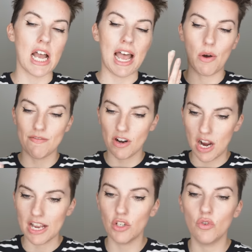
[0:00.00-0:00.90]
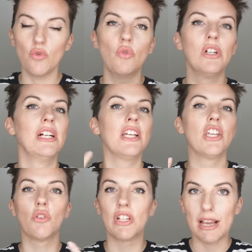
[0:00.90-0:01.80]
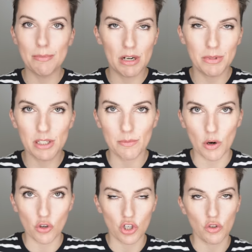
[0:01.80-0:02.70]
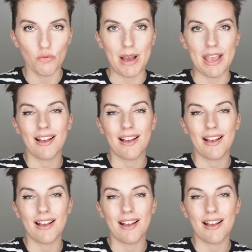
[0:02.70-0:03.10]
However, I do, you know, take a minimalist approach to my